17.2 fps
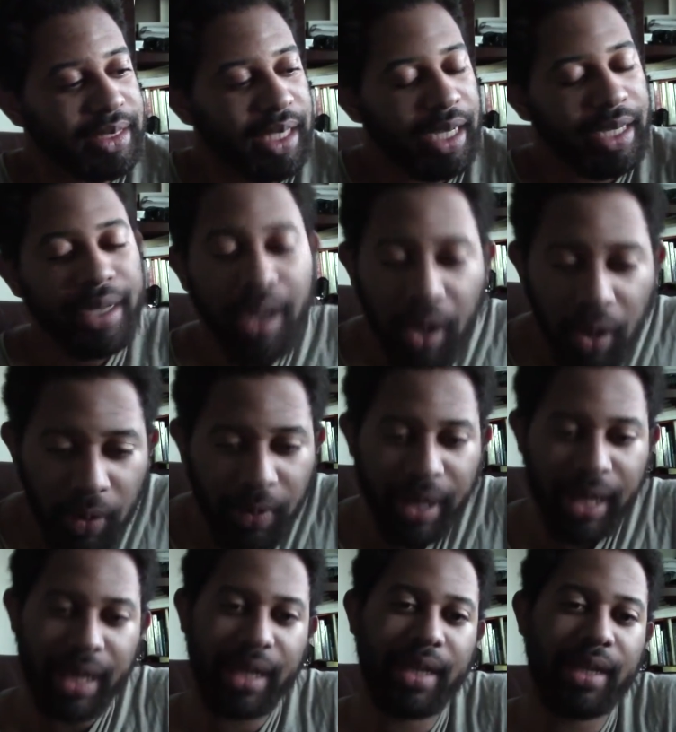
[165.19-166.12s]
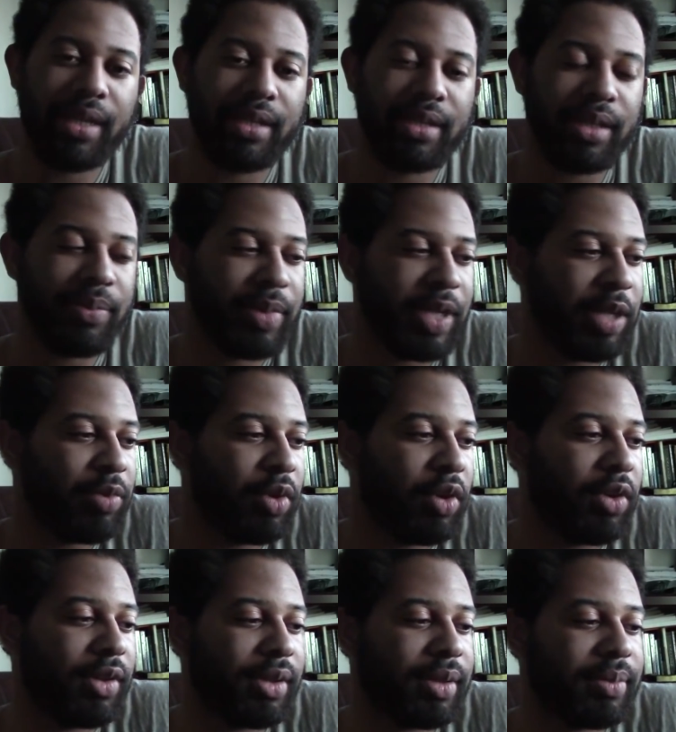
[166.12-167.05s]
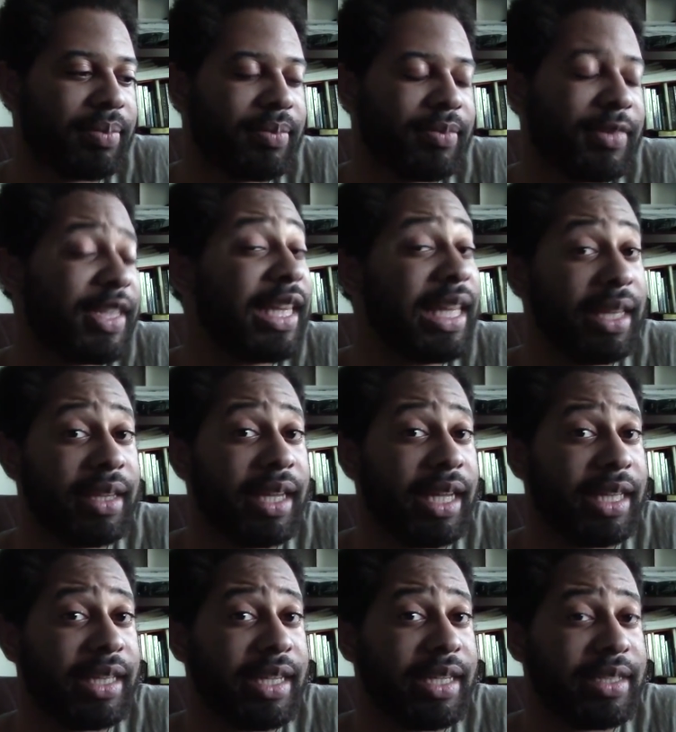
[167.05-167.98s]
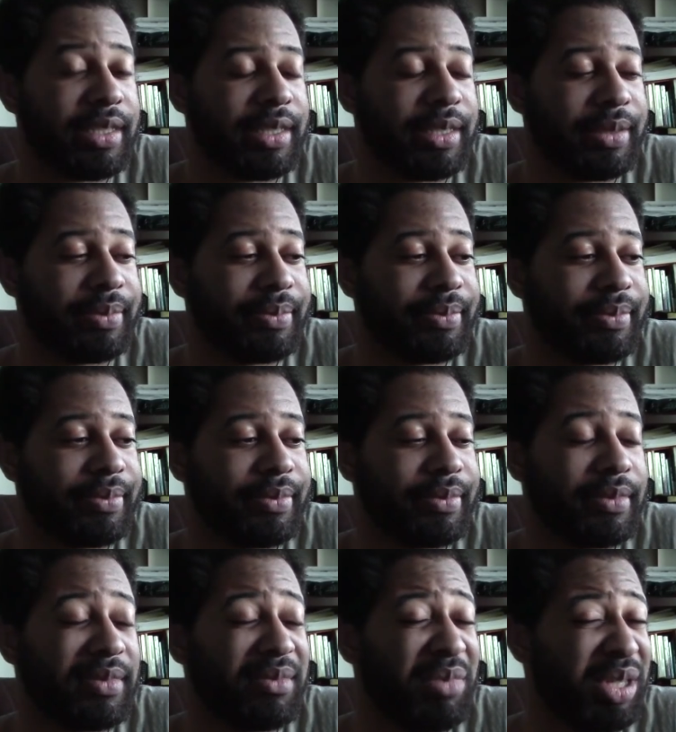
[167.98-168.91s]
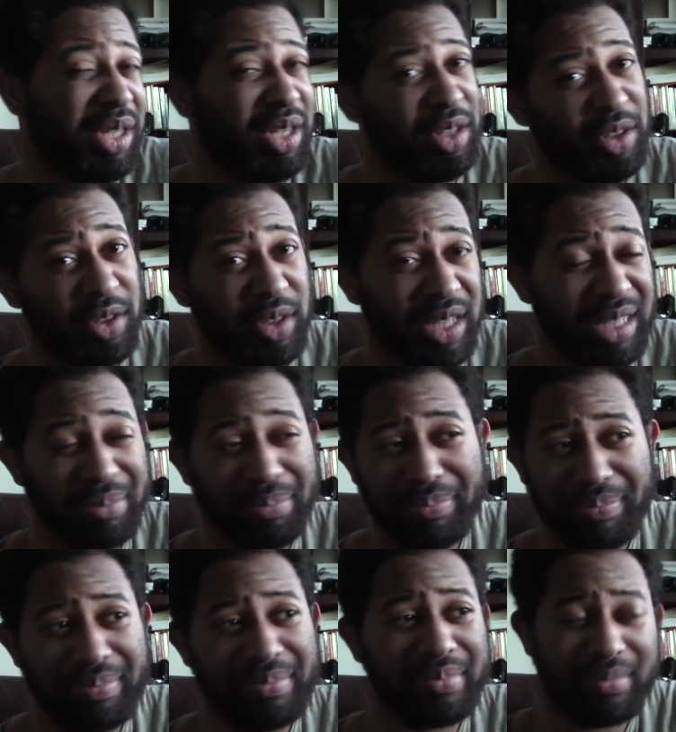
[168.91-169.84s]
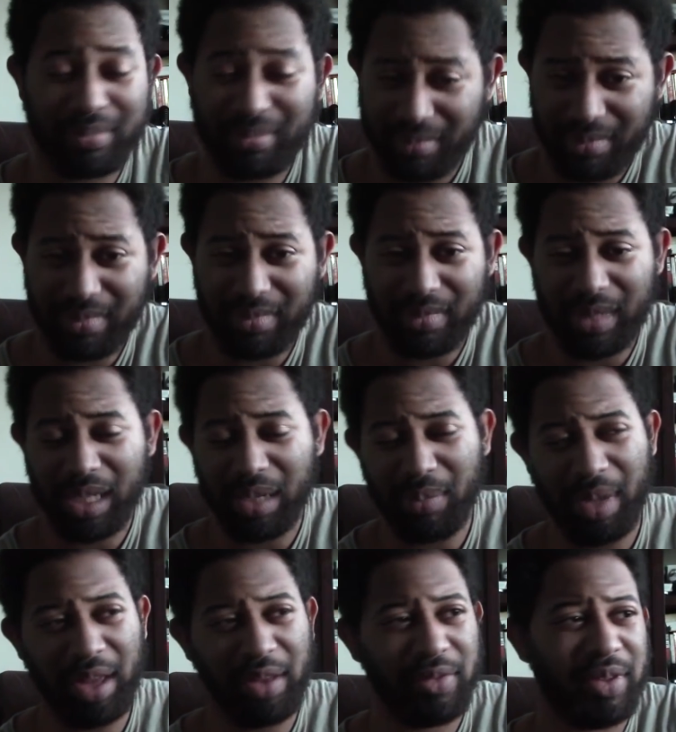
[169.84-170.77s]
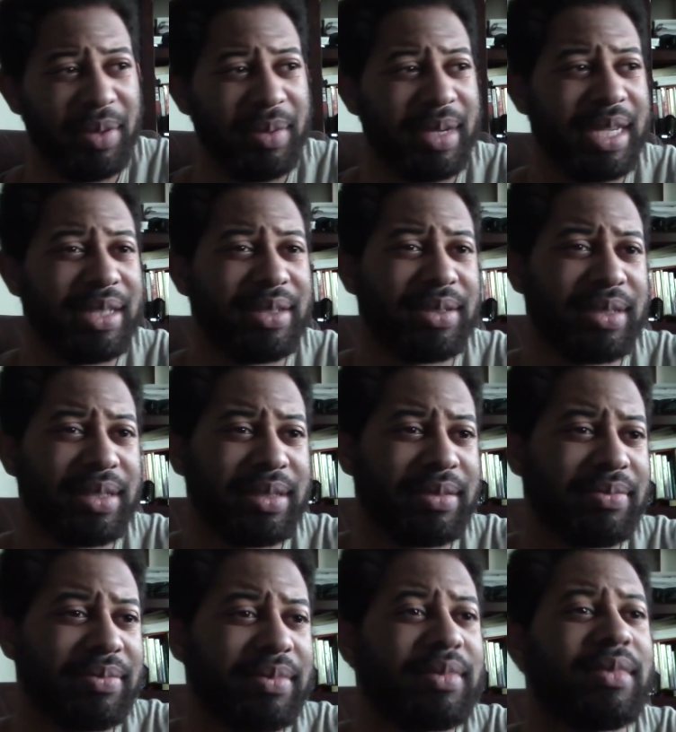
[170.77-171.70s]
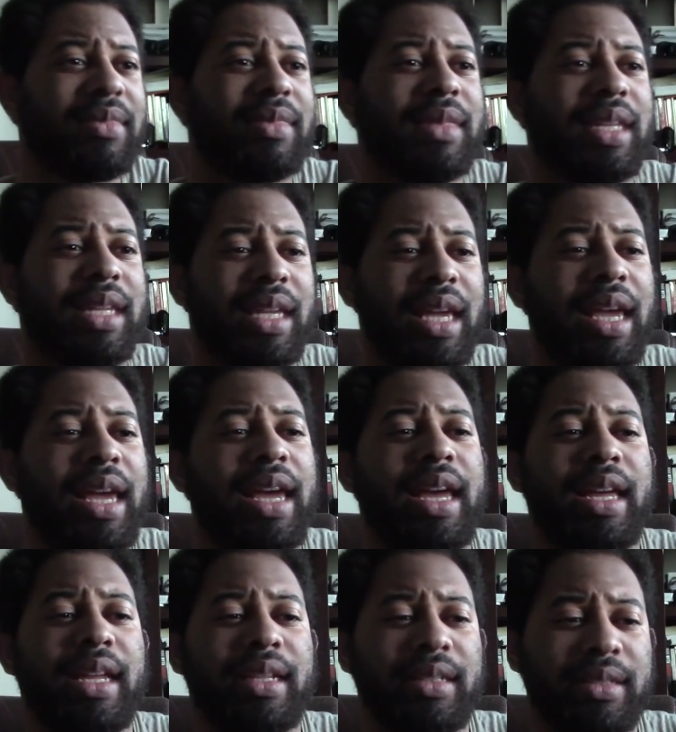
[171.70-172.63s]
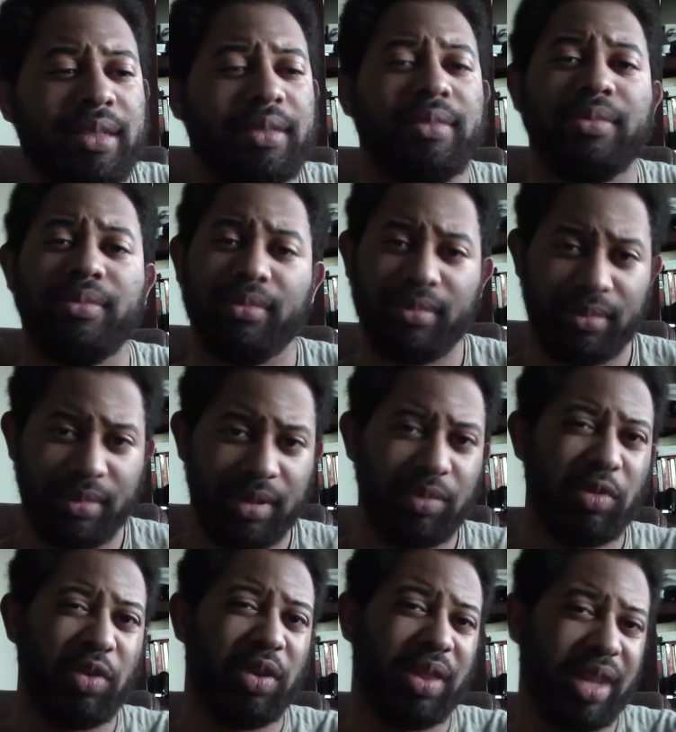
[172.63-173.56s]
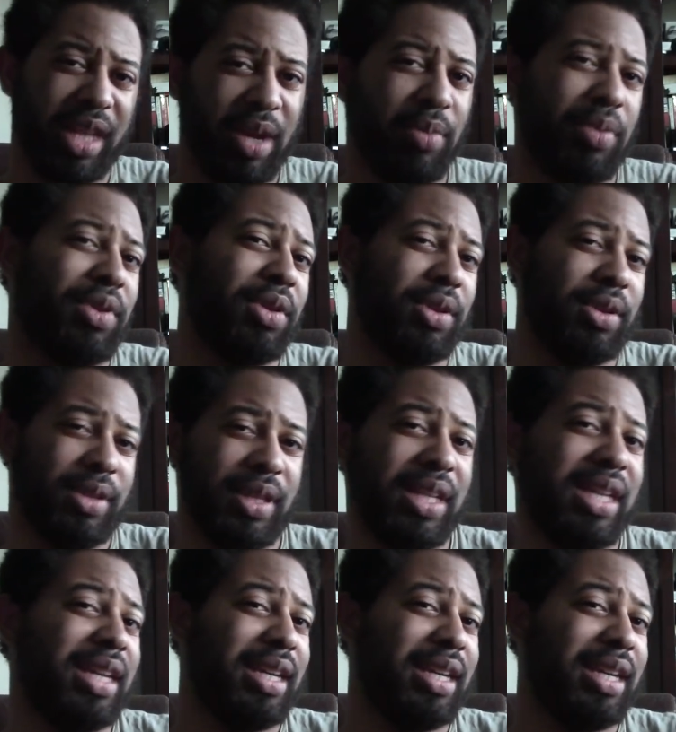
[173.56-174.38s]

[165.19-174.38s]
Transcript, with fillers: I know some people think like this, particularly male feminists and more liberal